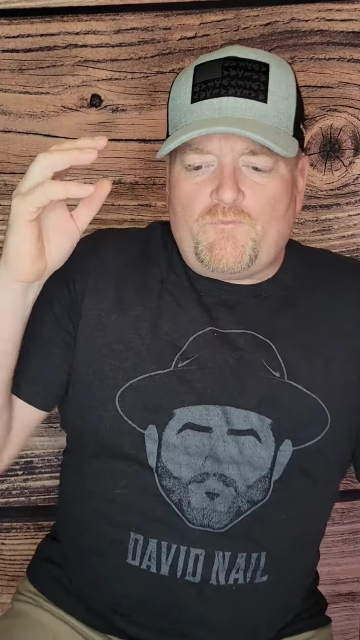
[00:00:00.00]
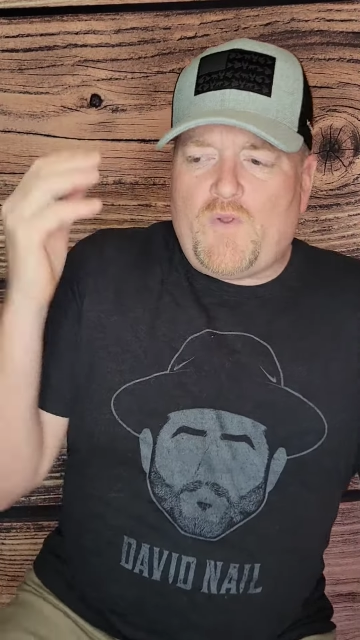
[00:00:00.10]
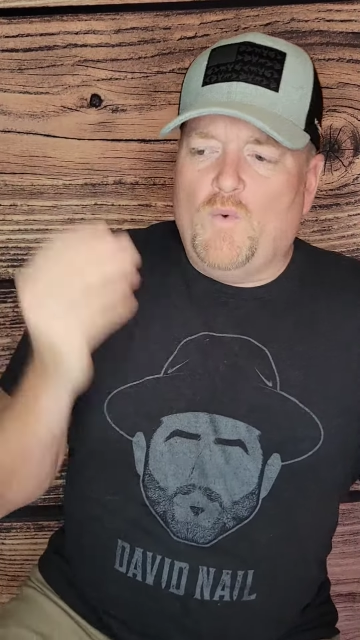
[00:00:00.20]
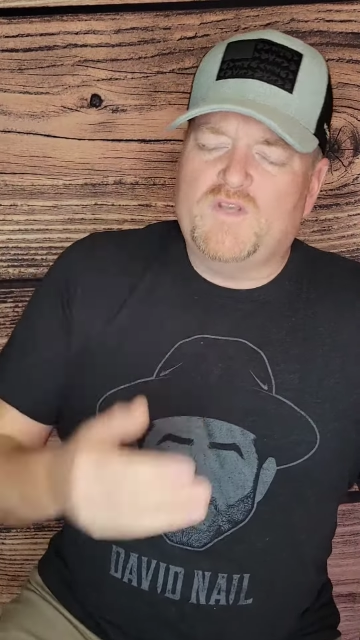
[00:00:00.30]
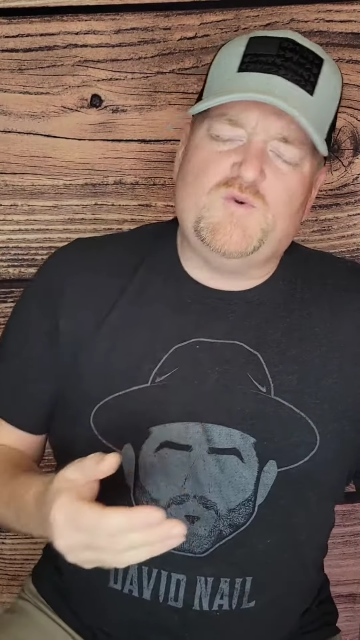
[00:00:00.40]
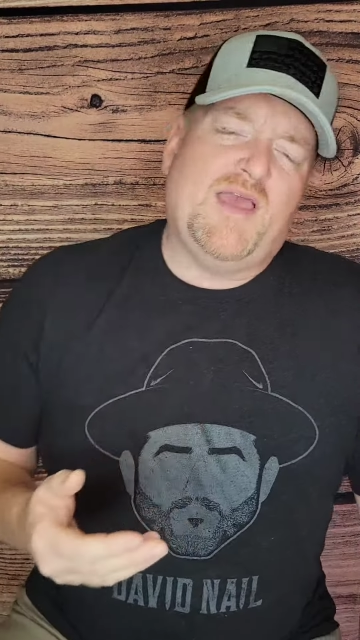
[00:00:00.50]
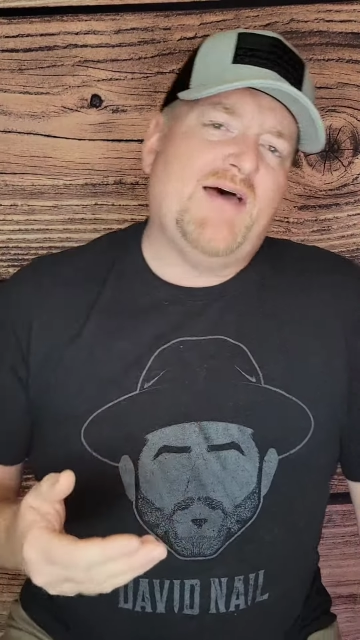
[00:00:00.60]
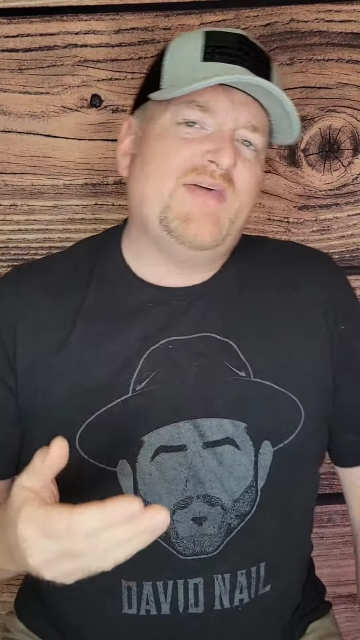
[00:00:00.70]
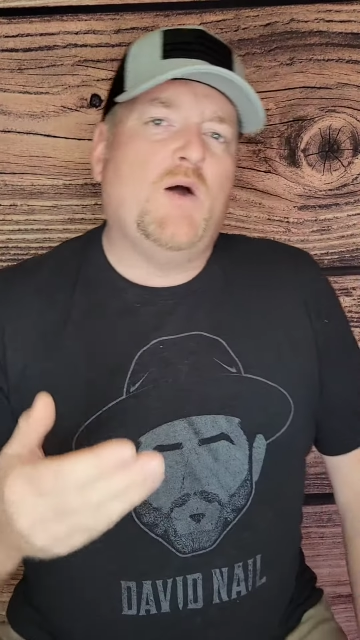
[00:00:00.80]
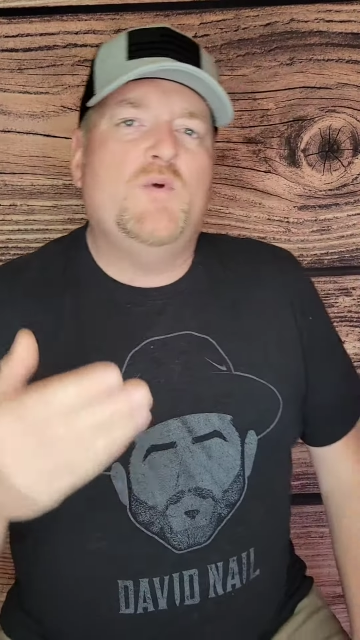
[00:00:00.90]
once we
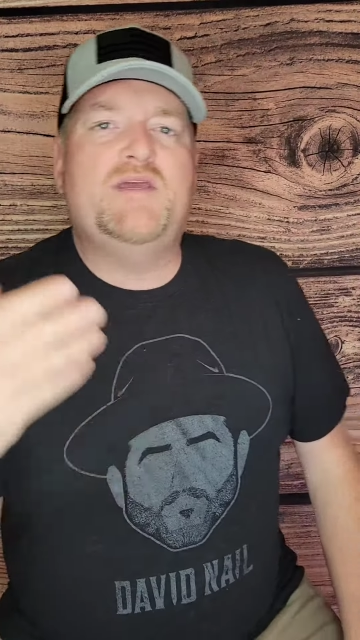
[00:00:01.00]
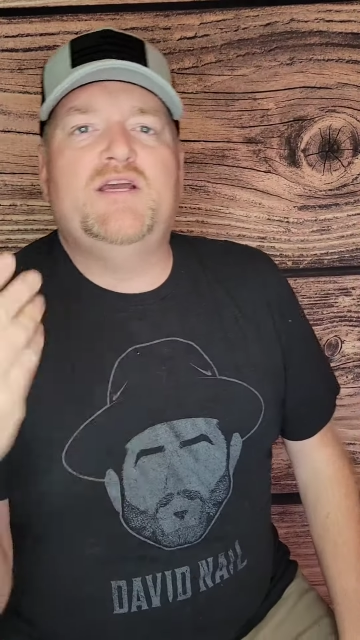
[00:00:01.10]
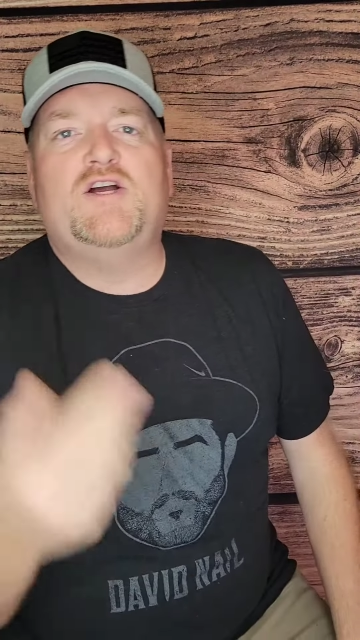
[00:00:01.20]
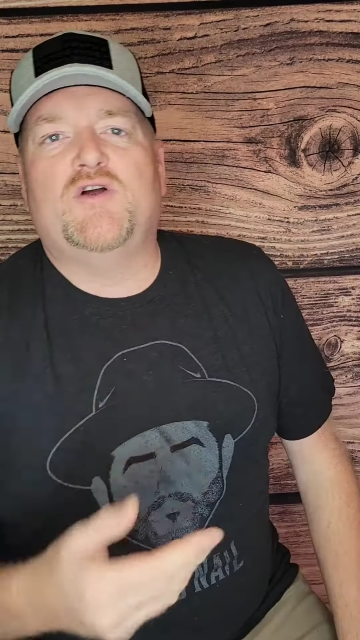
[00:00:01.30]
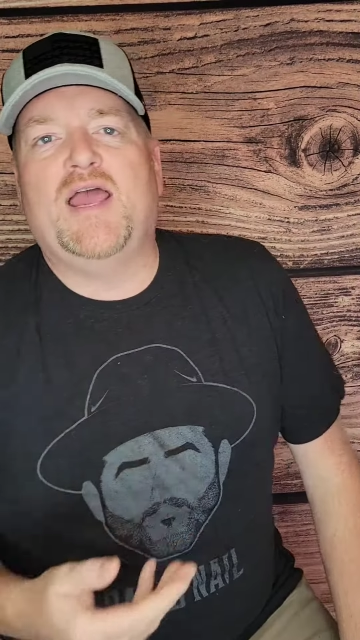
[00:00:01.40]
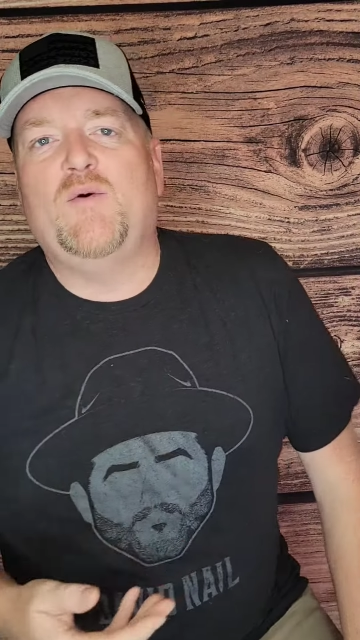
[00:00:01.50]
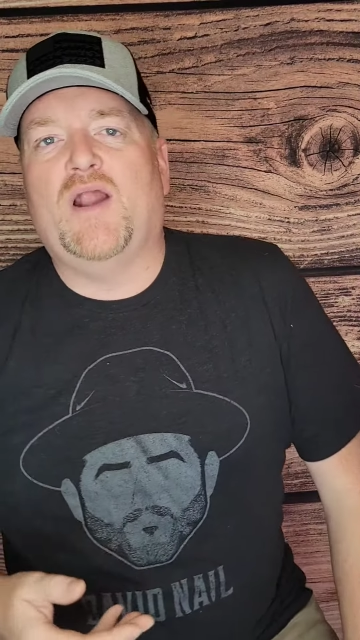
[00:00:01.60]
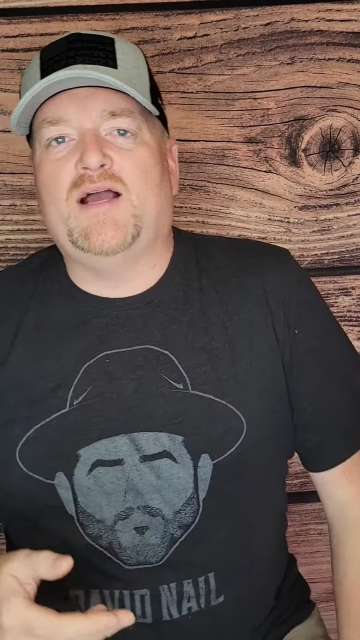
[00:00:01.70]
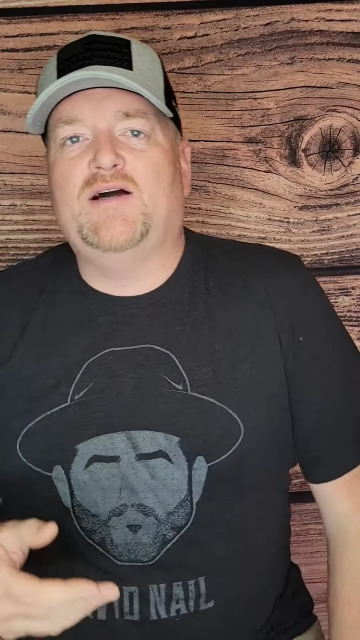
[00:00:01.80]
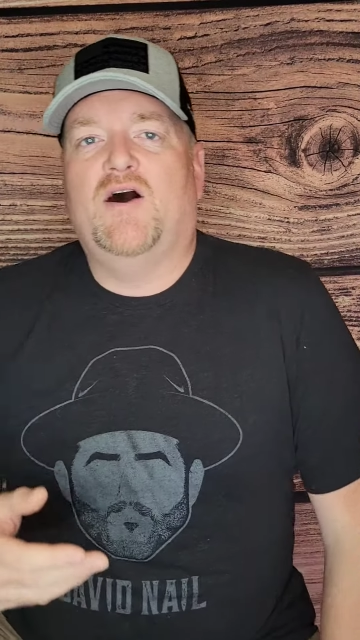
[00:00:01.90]
had that, we can create what
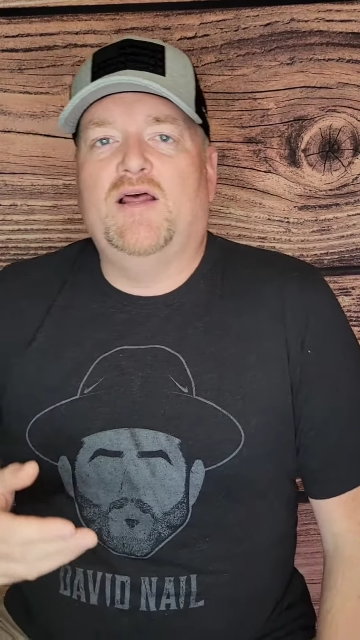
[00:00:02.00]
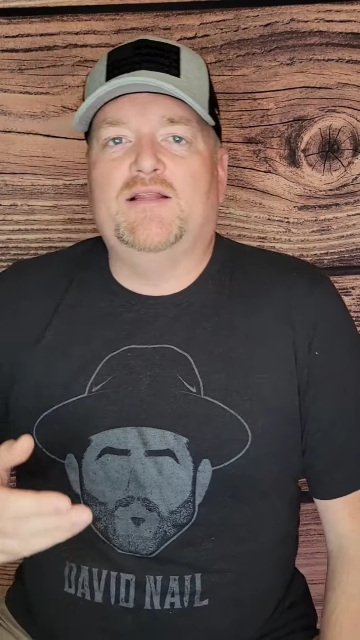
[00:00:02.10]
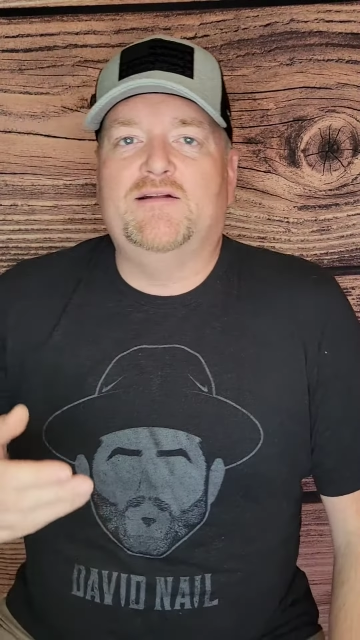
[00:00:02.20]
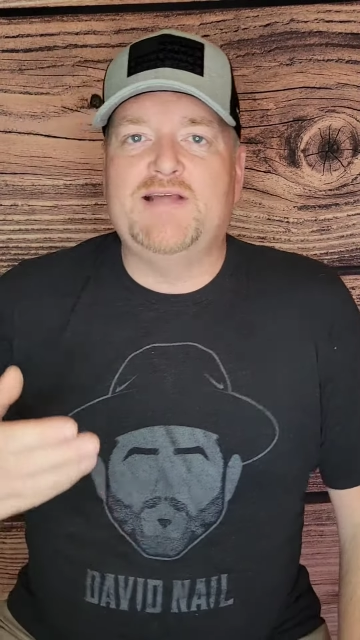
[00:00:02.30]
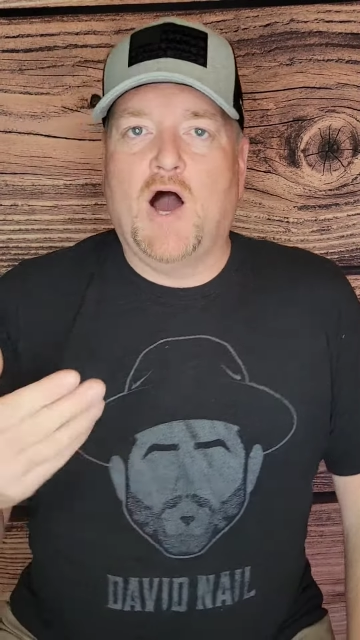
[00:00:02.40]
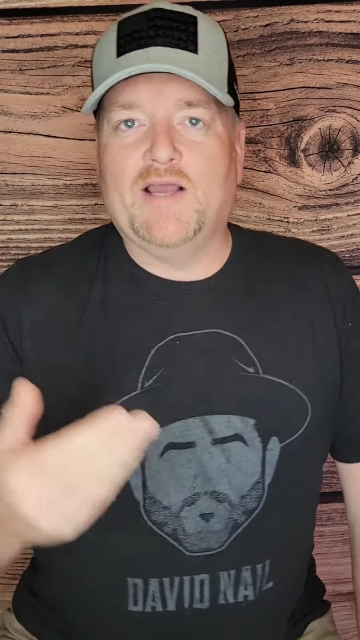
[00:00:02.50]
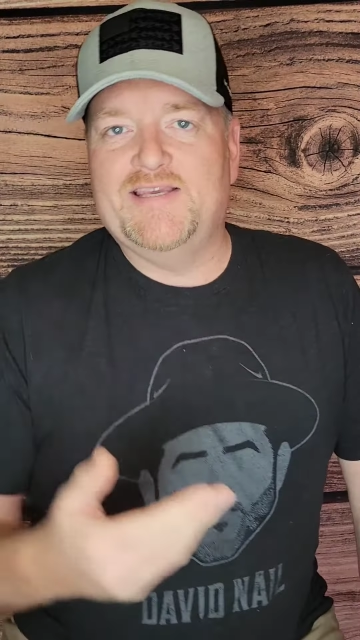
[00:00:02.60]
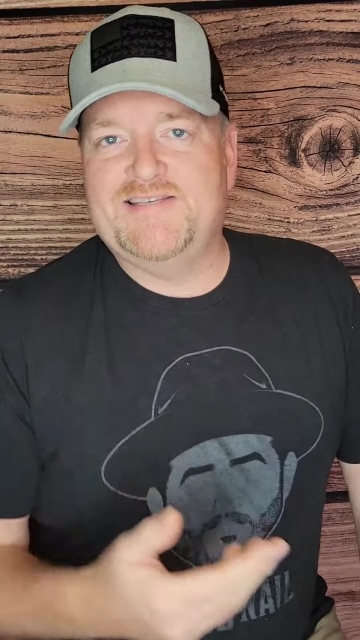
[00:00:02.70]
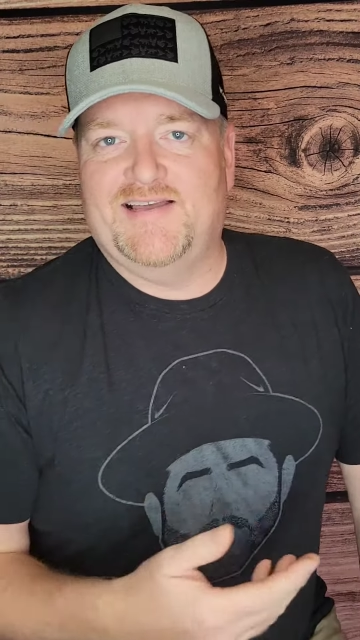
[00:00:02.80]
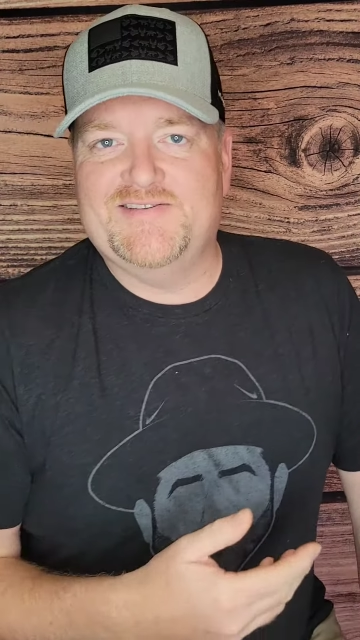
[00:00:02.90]
I call like little doggy
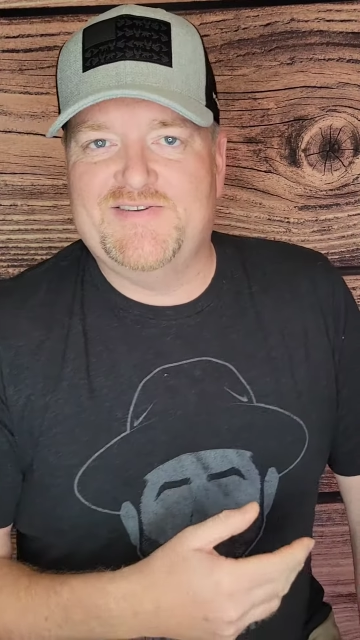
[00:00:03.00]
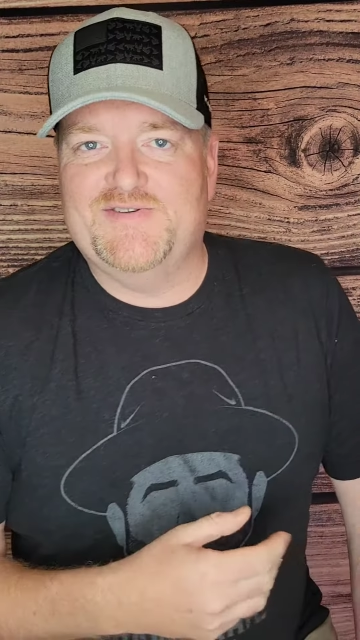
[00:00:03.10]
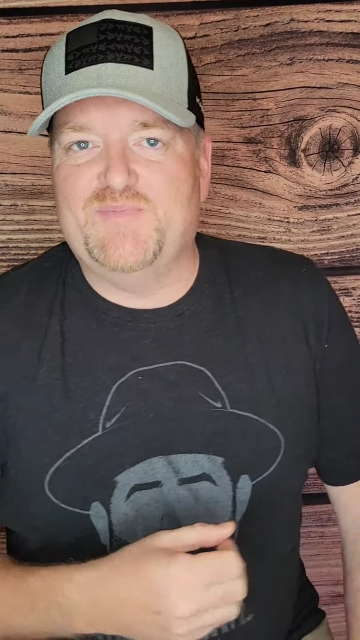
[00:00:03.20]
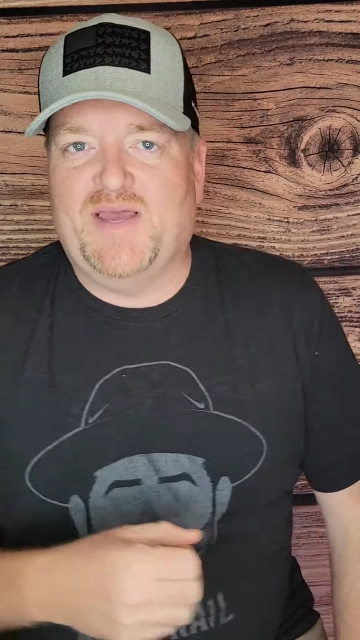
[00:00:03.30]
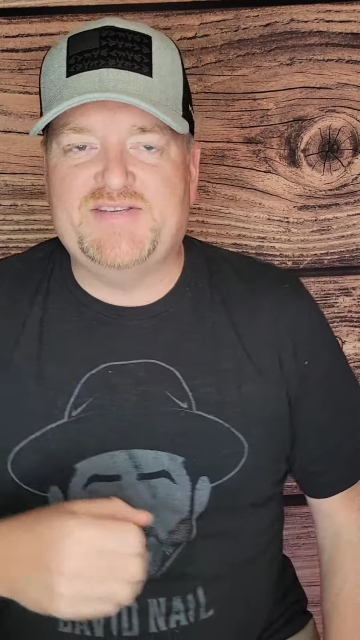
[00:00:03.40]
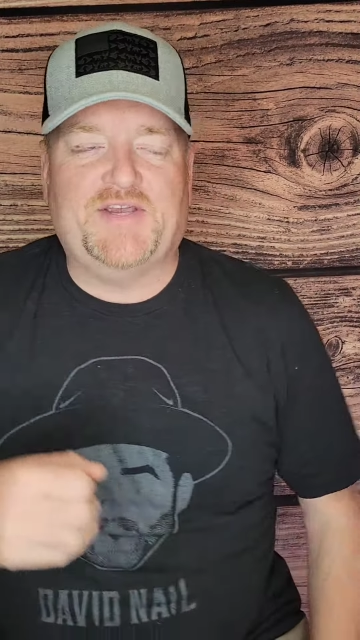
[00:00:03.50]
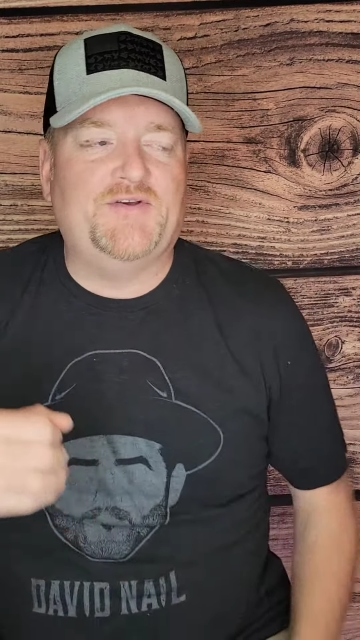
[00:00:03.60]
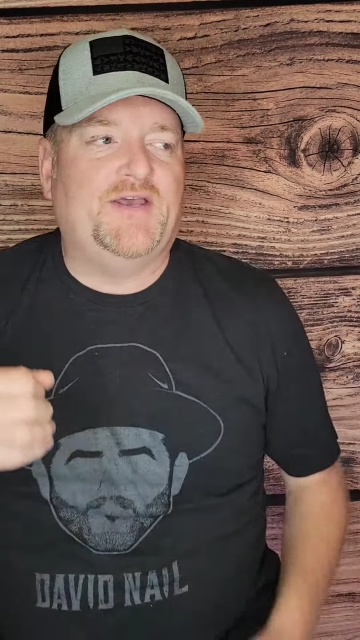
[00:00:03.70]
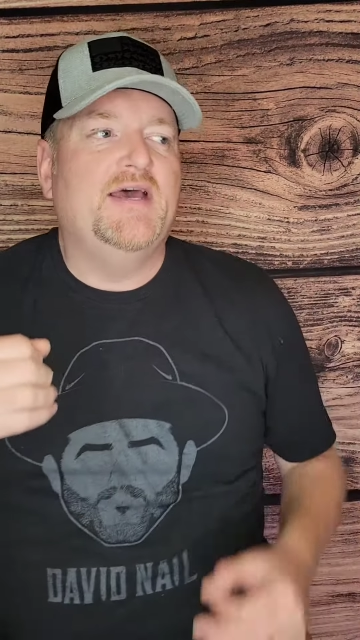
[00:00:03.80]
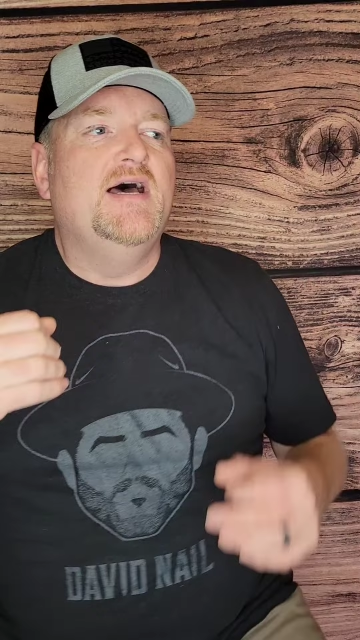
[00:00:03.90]
sentences, basically.